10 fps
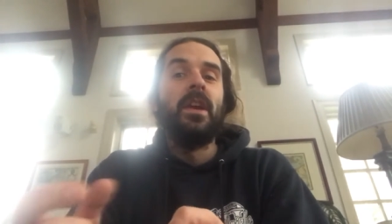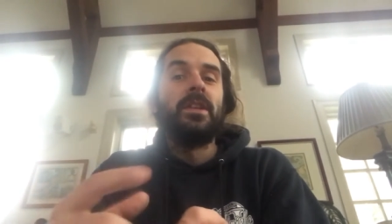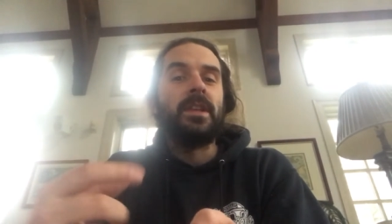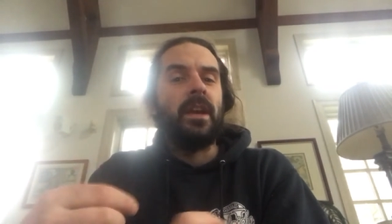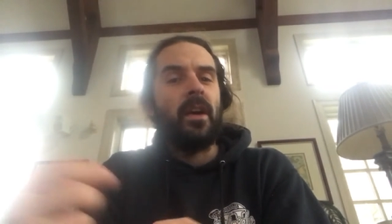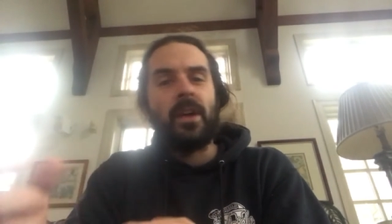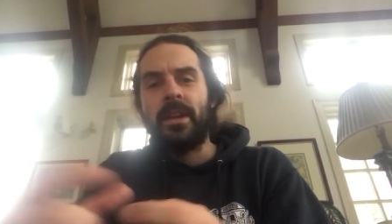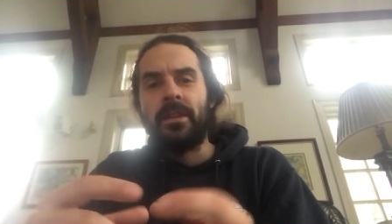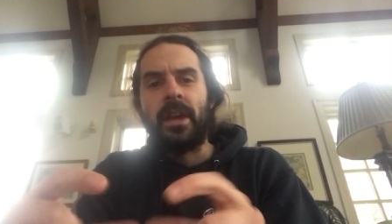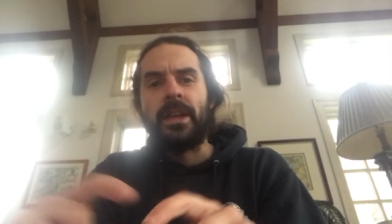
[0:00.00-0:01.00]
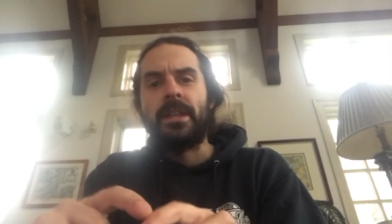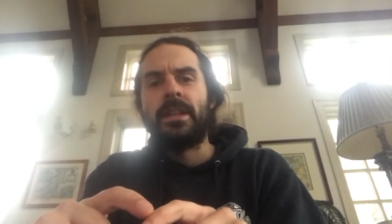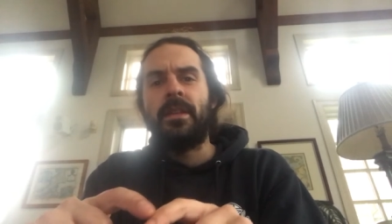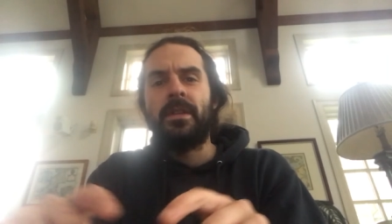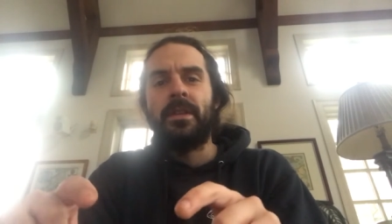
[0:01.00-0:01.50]
say all right like
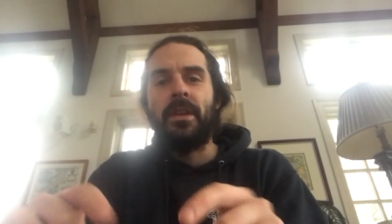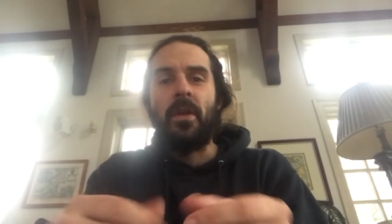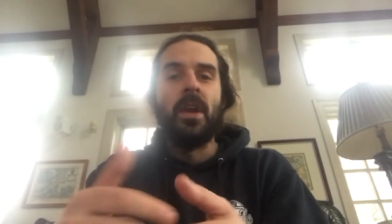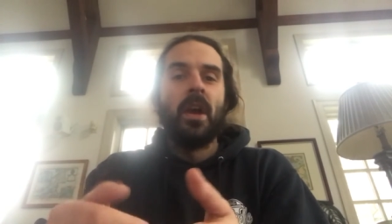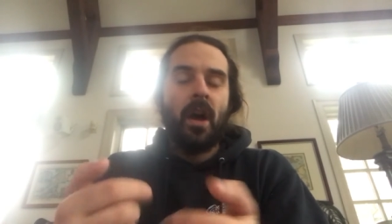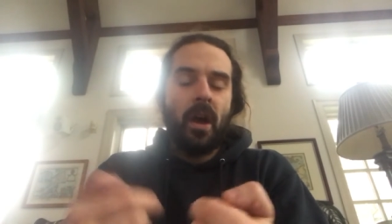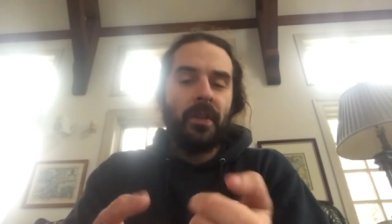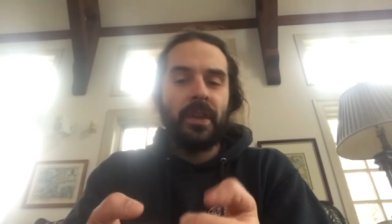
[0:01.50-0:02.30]
send you know oh